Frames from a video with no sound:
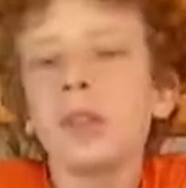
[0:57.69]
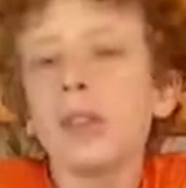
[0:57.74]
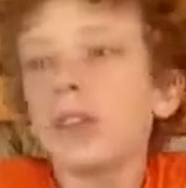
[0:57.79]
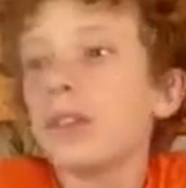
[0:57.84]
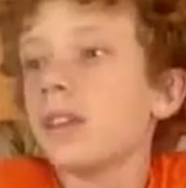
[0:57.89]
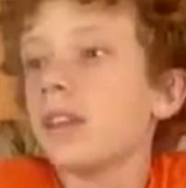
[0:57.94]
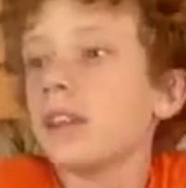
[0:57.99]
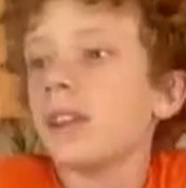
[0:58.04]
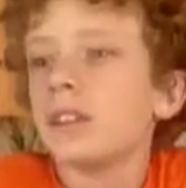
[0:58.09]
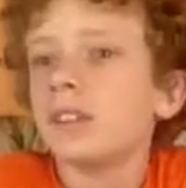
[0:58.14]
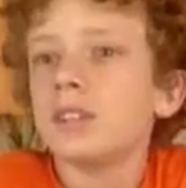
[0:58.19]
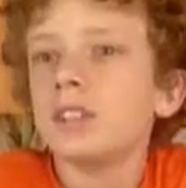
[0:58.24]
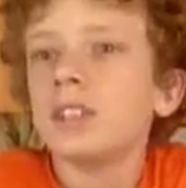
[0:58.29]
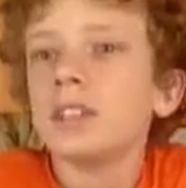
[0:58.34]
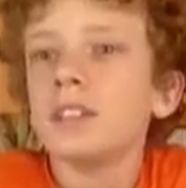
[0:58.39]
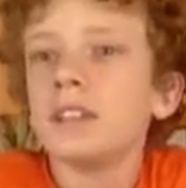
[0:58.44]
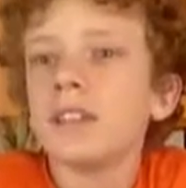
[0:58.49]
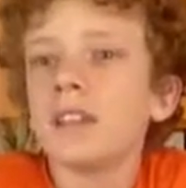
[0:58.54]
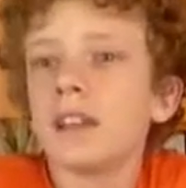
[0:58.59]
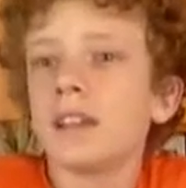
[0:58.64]
thing that I
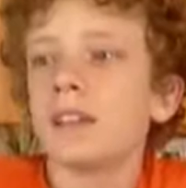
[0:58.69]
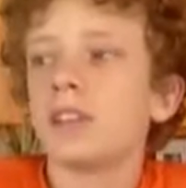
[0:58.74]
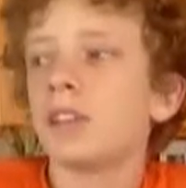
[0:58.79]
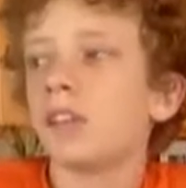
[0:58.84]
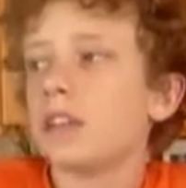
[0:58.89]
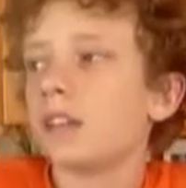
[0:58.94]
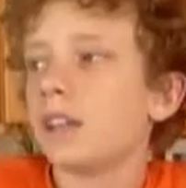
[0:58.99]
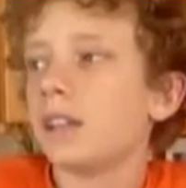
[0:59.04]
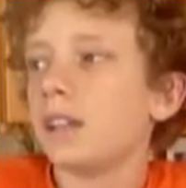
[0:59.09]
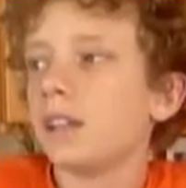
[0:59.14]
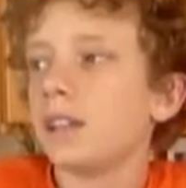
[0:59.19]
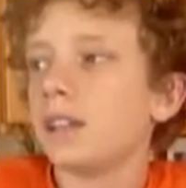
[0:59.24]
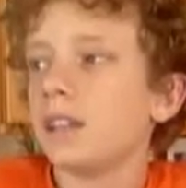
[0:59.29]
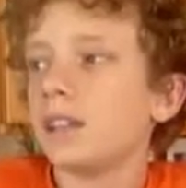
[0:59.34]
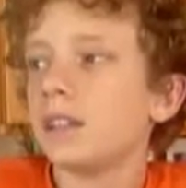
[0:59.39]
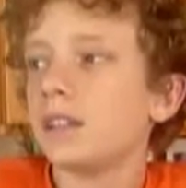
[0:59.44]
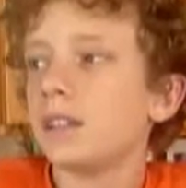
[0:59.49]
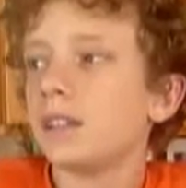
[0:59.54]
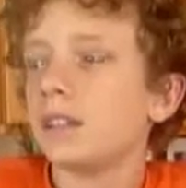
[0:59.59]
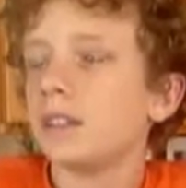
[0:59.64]
really like cooking
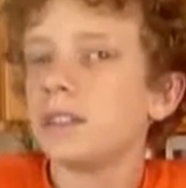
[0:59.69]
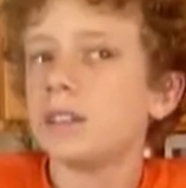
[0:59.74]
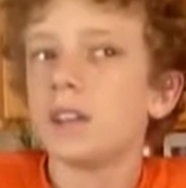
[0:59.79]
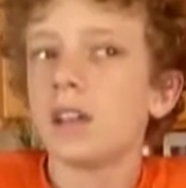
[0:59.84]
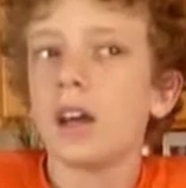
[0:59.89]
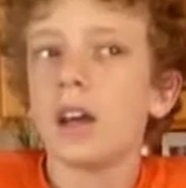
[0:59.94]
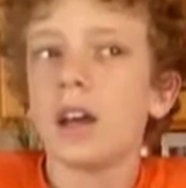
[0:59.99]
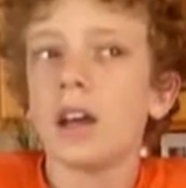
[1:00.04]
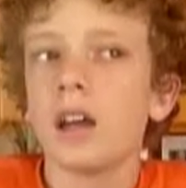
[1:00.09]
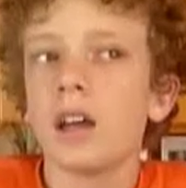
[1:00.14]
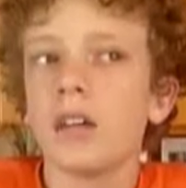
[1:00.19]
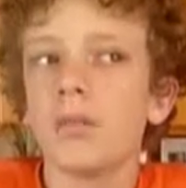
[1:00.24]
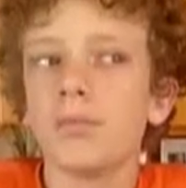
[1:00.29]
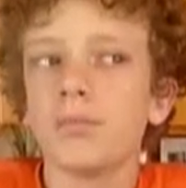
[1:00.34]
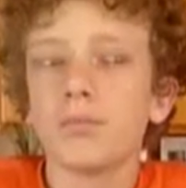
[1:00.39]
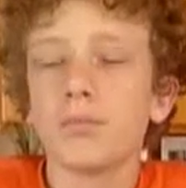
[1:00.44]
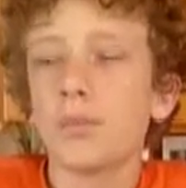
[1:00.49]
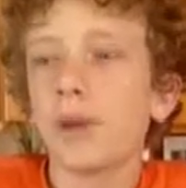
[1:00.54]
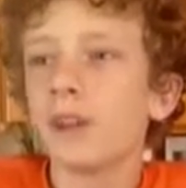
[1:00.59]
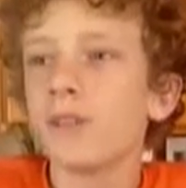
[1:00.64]
is
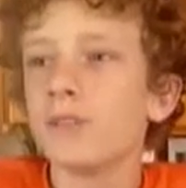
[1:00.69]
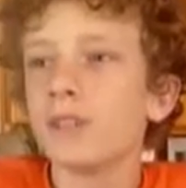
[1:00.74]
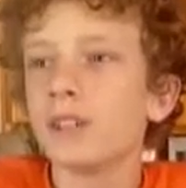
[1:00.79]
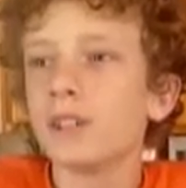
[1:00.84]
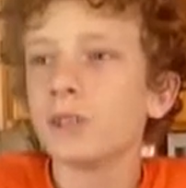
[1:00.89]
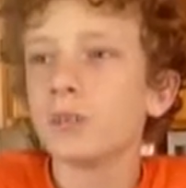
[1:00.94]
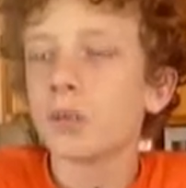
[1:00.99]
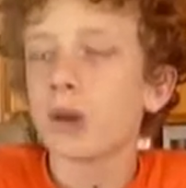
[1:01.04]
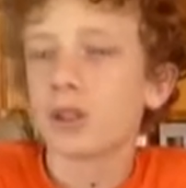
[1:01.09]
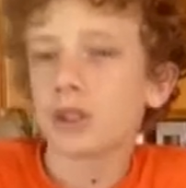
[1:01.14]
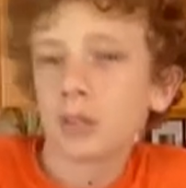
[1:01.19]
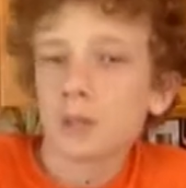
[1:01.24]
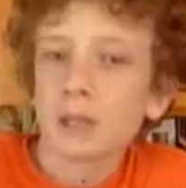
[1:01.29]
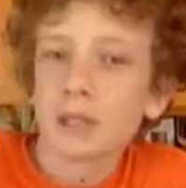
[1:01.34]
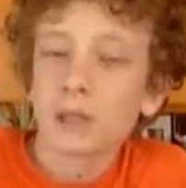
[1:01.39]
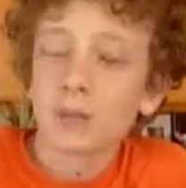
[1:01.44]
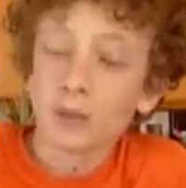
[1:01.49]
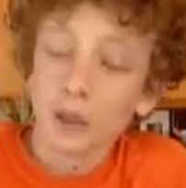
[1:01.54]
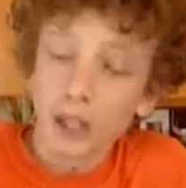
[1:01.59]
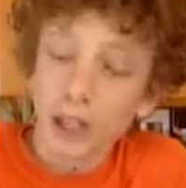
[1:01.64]
um, breakfast, partially
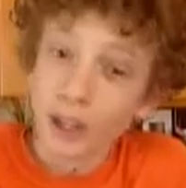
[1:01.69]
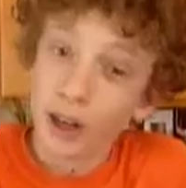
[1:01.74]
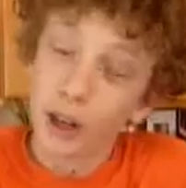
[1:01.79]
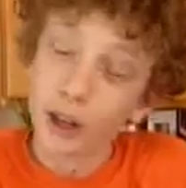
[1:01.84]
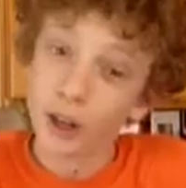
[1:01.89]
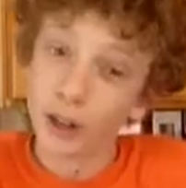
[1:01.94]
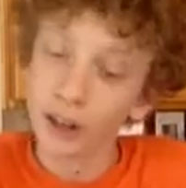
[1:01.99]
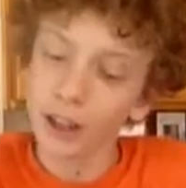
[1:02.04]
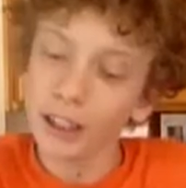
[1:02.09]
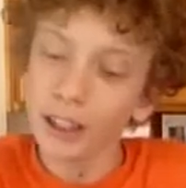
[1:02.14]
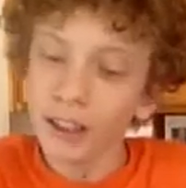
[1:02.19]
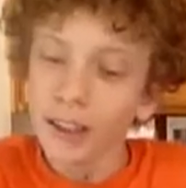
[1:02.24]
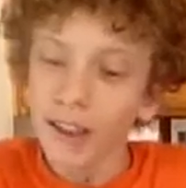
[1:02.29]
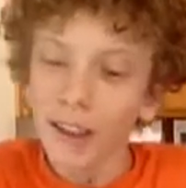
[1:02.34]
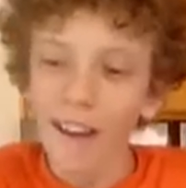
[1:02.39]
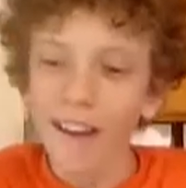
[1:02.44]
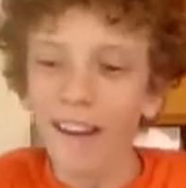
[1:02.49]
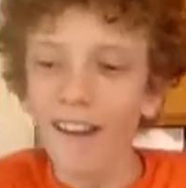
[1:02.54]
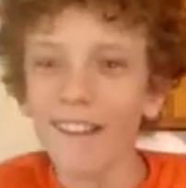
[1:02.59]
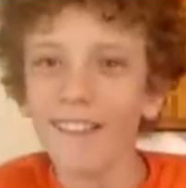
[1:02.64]
because I'm really hungry.
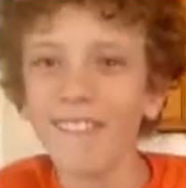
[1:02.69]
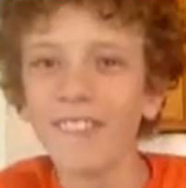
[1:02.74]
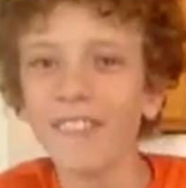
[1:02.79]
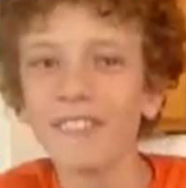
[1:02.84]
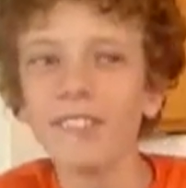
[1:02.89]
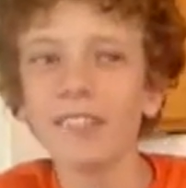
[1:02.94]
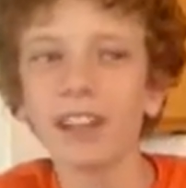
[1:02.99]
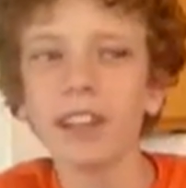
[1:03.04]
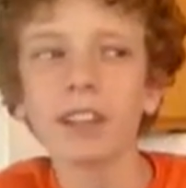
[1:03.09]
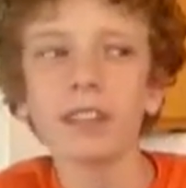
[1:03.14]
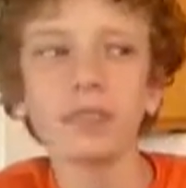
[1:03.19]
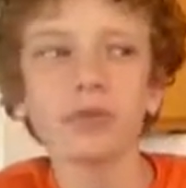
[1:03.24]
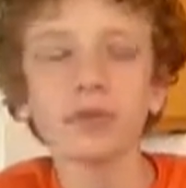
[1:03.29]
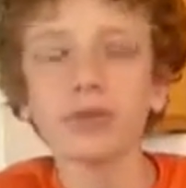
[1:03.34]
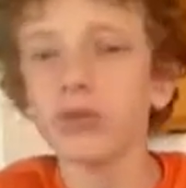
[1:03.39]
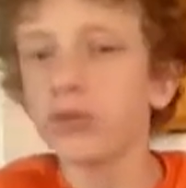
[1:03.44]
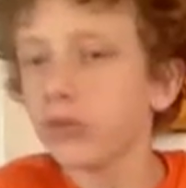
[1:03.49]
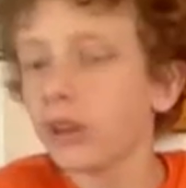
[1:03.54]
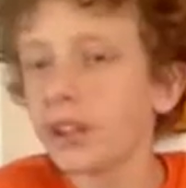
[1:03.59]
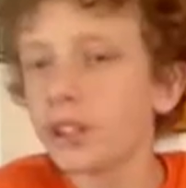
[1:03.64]
Um, like
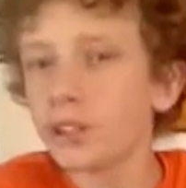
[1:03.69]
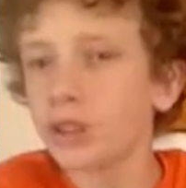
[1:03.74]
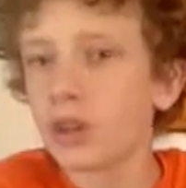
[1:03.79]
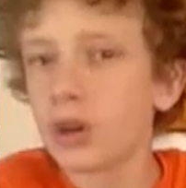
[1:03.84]
French